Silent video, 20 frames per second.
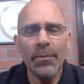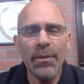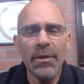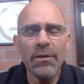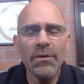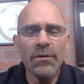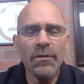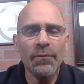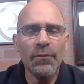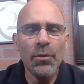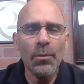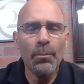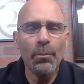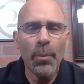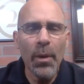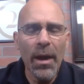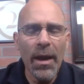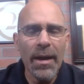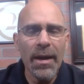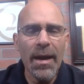because if you
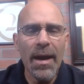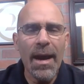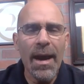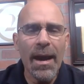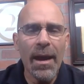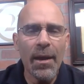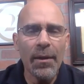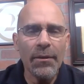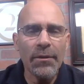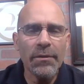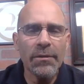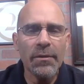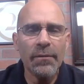buy a house,